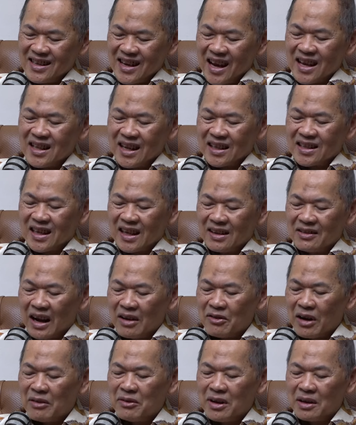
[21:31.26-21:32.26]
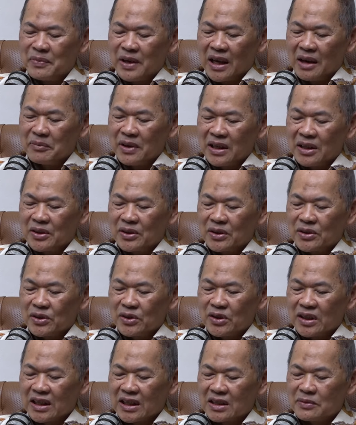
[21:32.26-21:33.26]
I will be happy to do
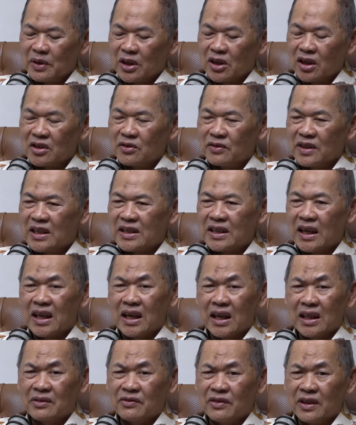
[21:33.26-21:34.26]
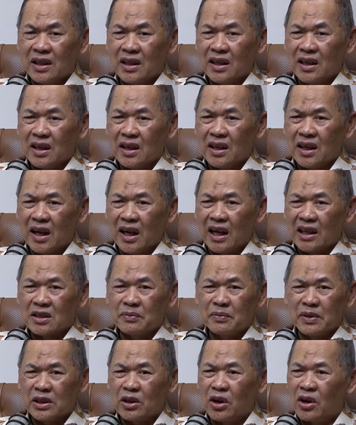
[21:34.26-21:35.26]
this, because we share it with
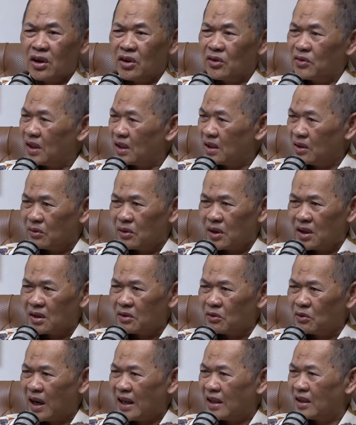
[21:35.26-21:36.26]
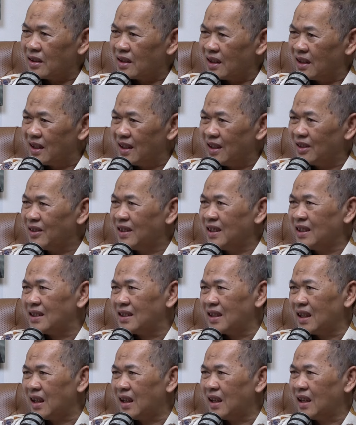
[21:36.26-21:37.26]
experts all over the world. Why not in
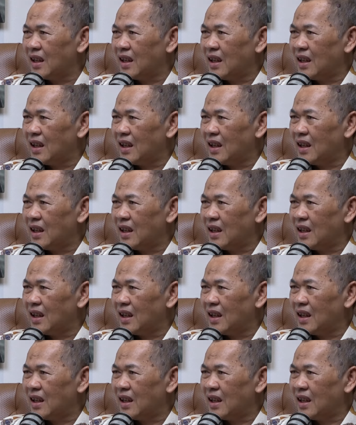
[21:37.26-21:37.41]
Indonesia?